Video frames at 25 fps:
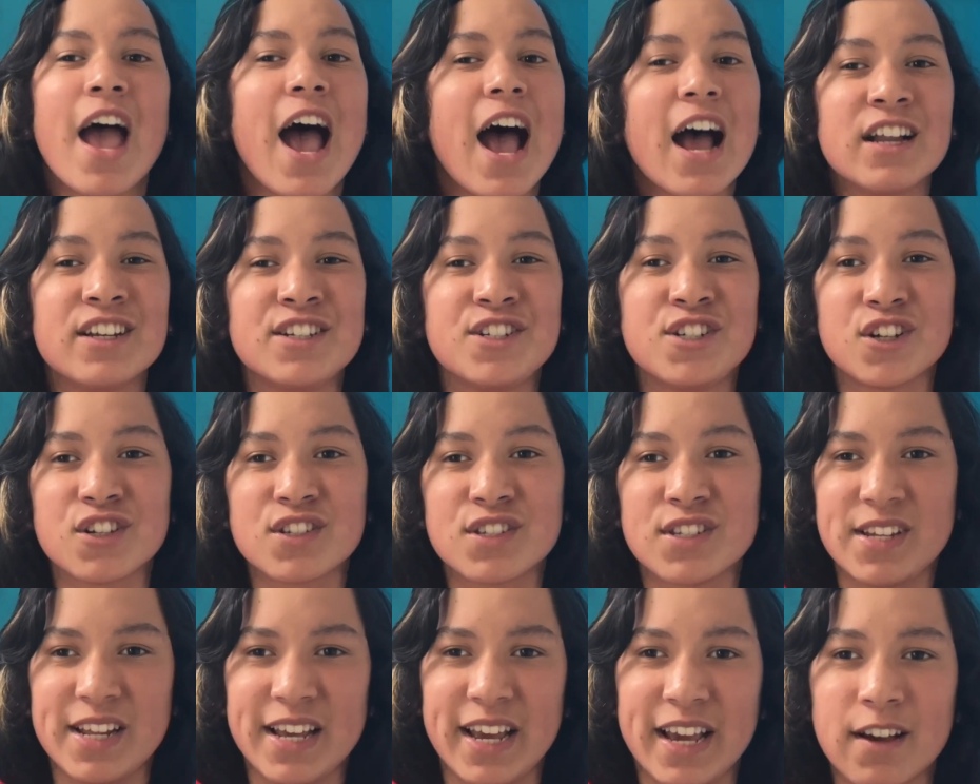
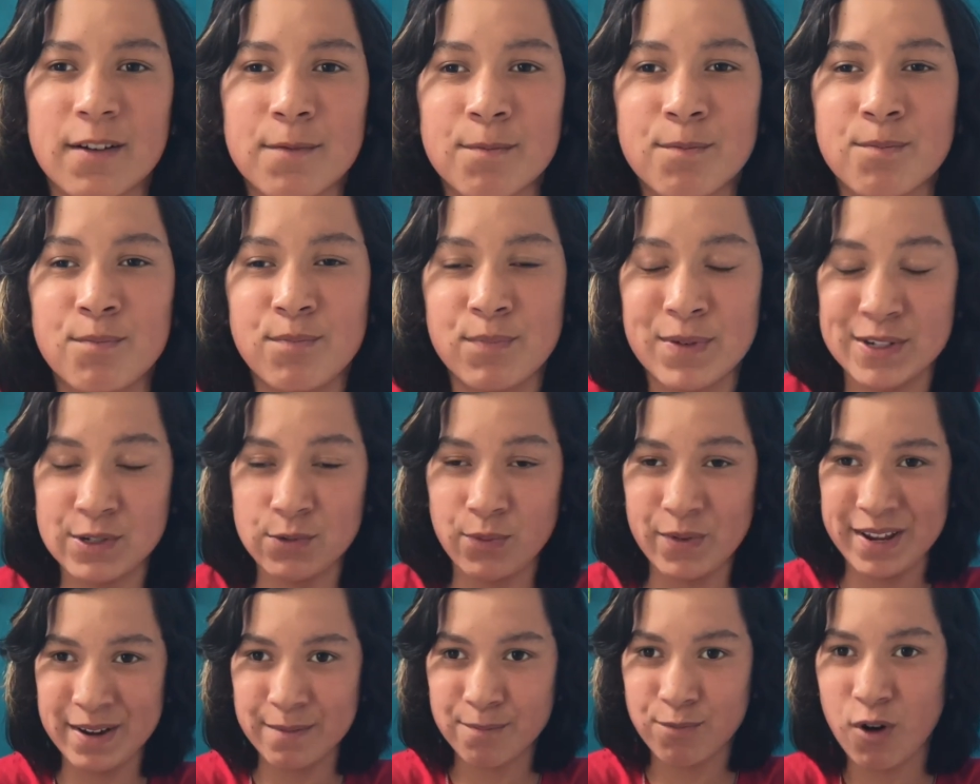adjusting
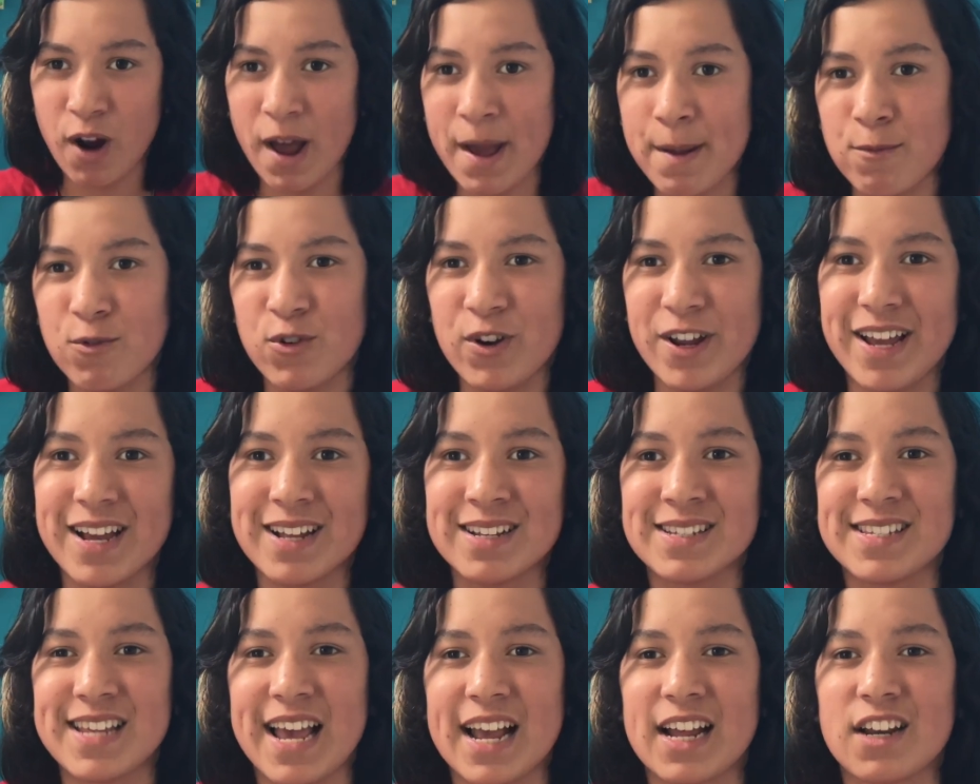between primary
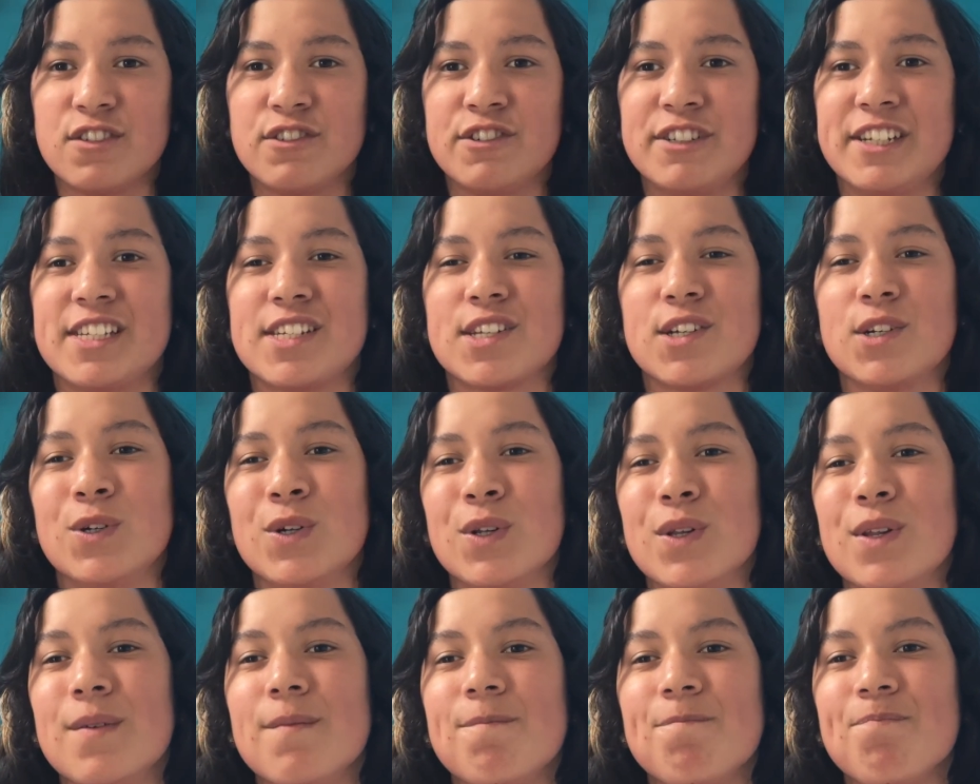and secondary school.